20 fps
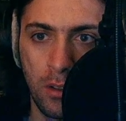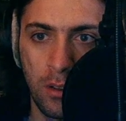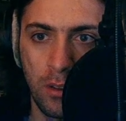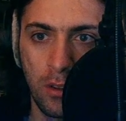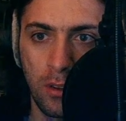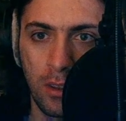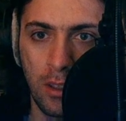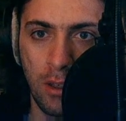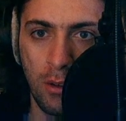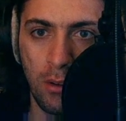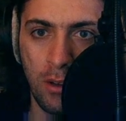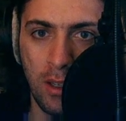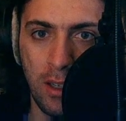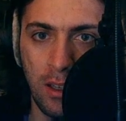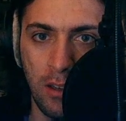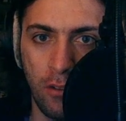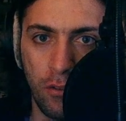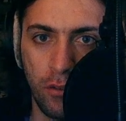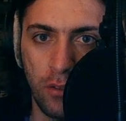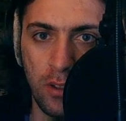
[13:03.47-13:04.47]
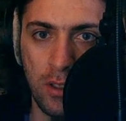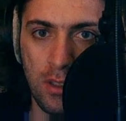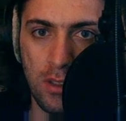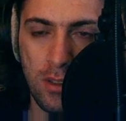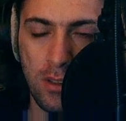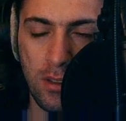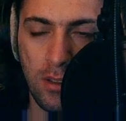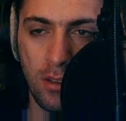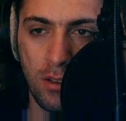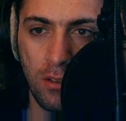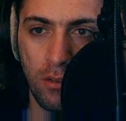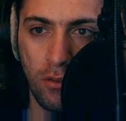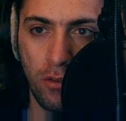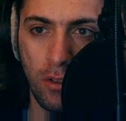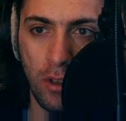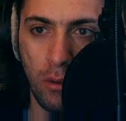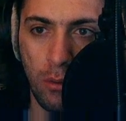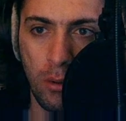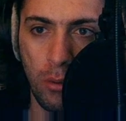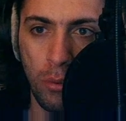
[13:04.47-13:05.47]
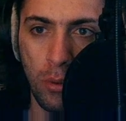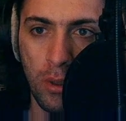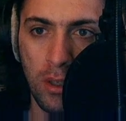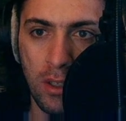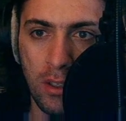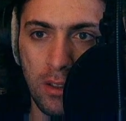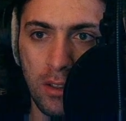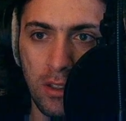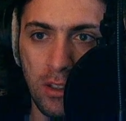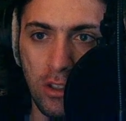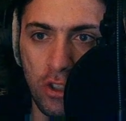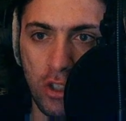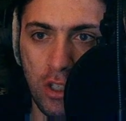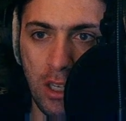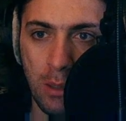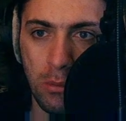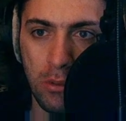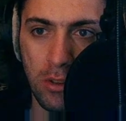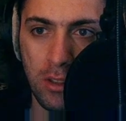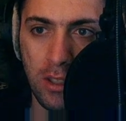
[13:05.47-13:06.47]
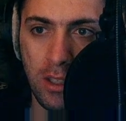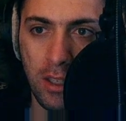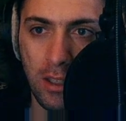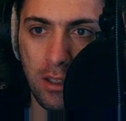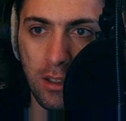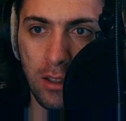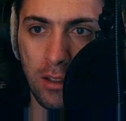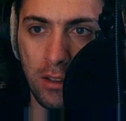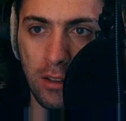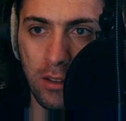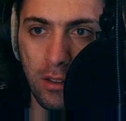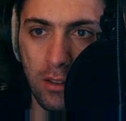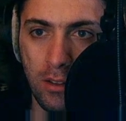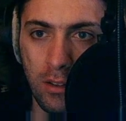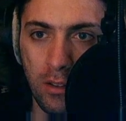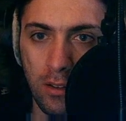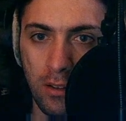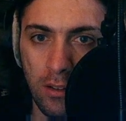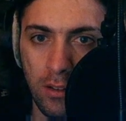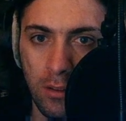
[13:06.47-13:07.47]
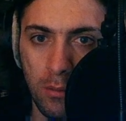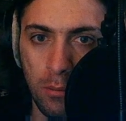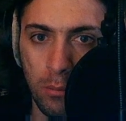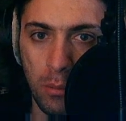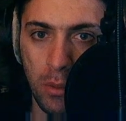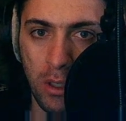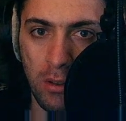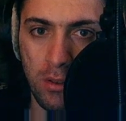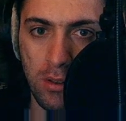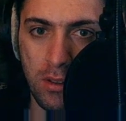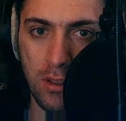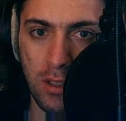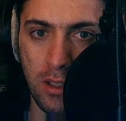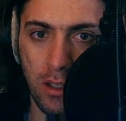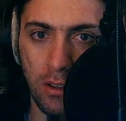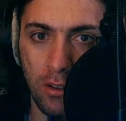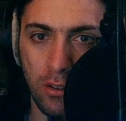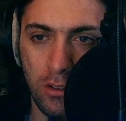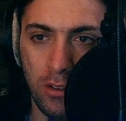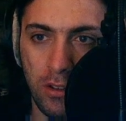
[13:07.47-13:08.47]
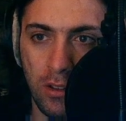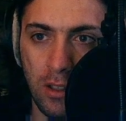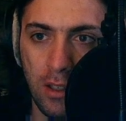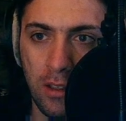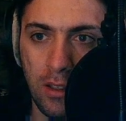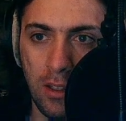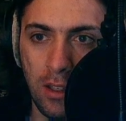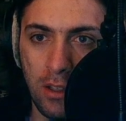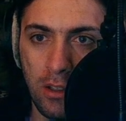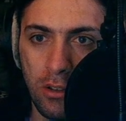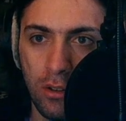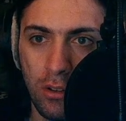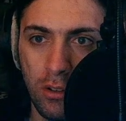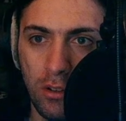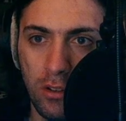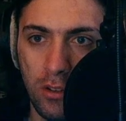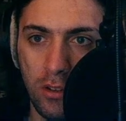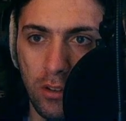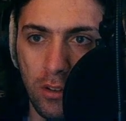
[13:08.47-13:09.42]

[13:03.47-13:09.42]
Now I have this very weirdly shaped kick bounced out, and I could